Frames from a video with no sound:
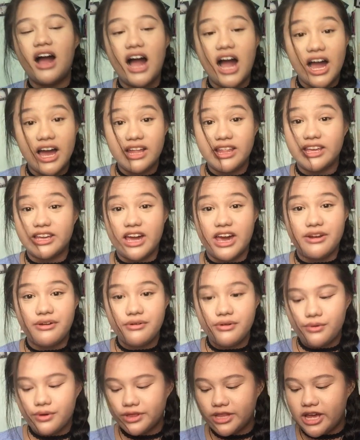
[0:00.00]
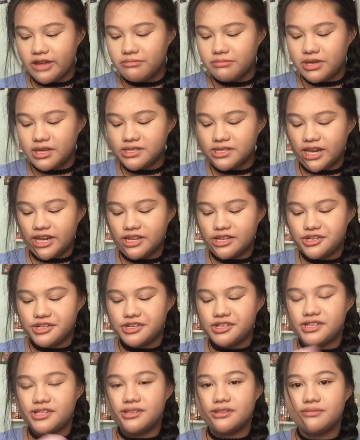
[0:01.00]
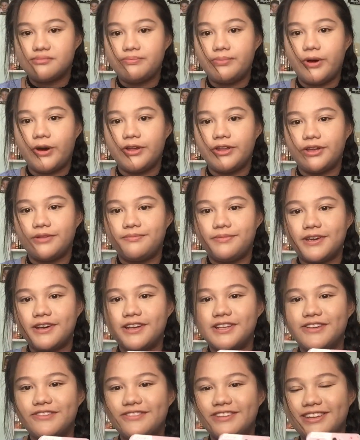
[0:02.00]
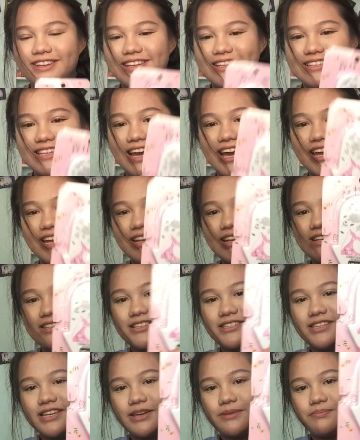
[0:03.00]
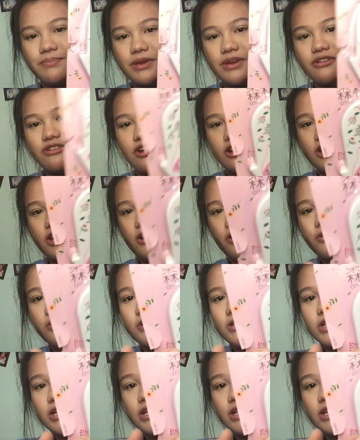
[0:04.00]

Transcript: I don't know what that means. I just bought it because of the design, because it's like pink right here and there's